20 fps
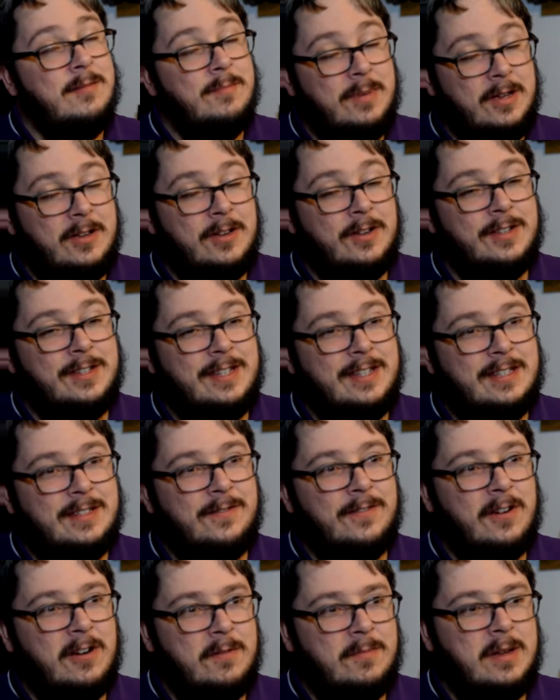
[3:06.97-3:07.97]
because it's a
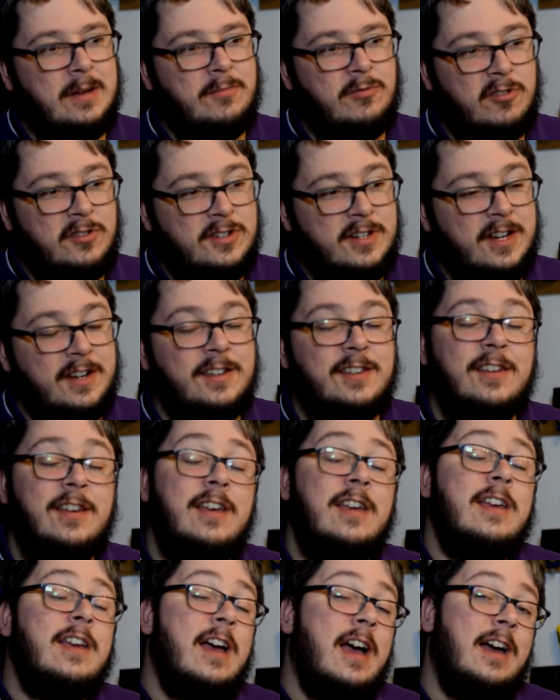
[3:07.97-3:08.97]
very big project,
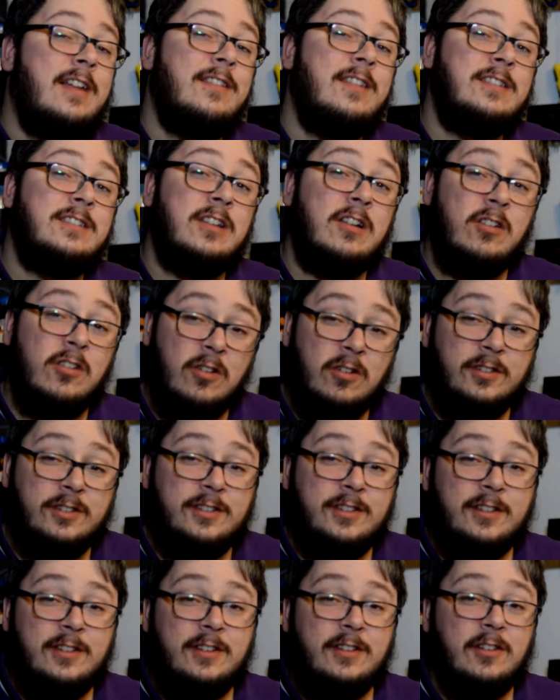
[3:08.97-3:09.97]
and there's a
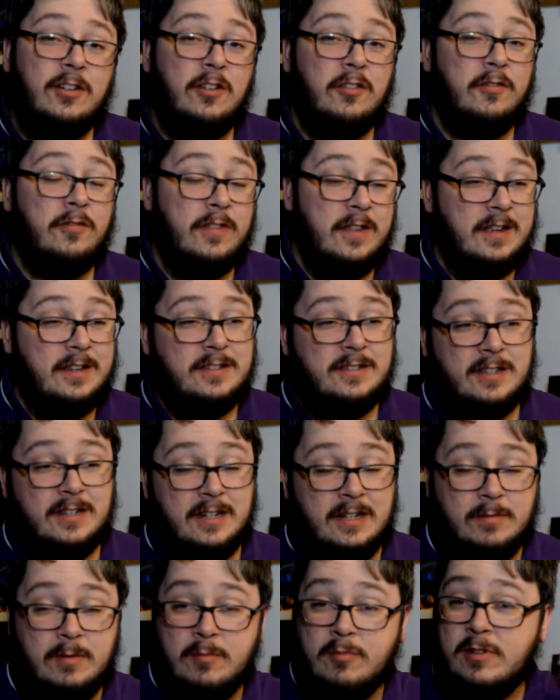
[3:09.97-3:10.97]
lot of things that
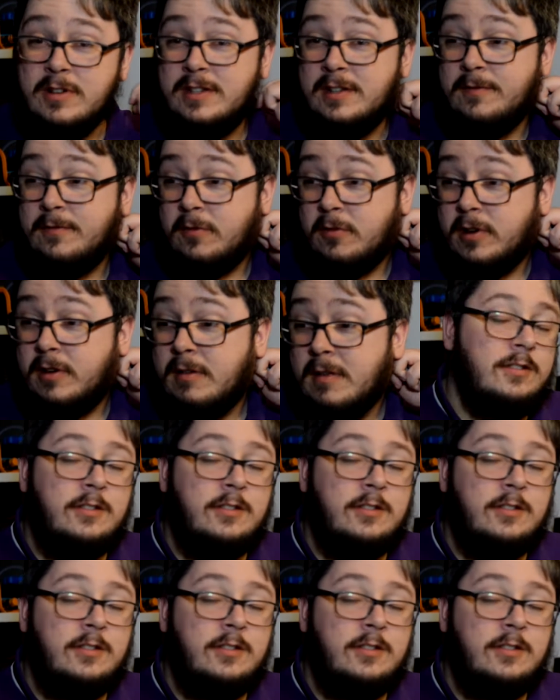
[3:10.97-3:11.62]
need to be printed for it.